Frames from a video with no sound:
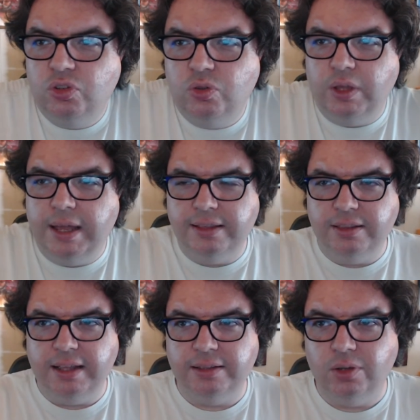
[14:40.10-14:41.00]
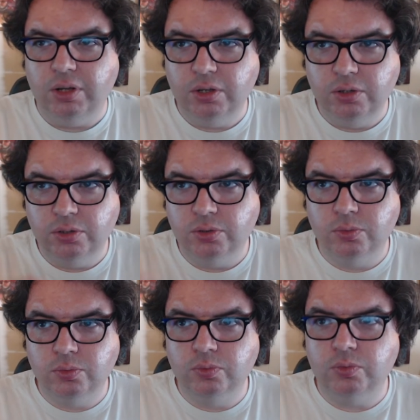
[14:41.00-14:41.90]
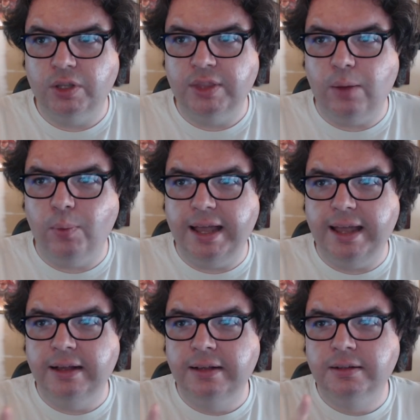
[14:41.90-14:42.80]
and then and that way,